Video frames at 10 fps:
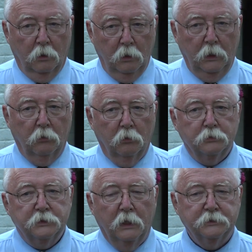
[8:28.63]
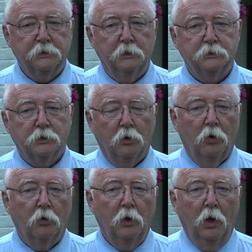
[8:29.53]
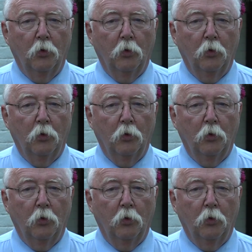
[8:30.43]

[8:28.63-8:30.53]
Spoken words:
Negroes as it is called,